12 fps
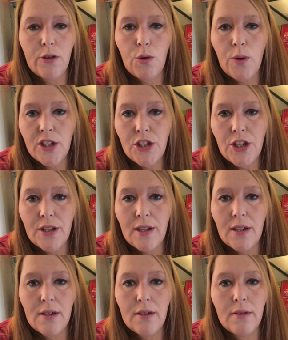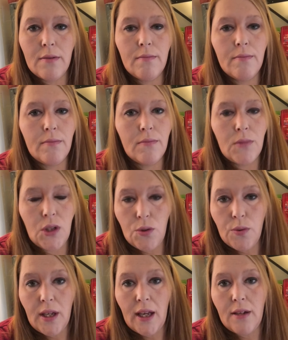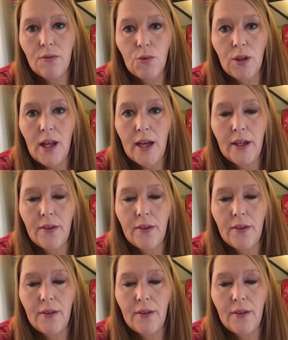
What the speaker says: question there, you can rely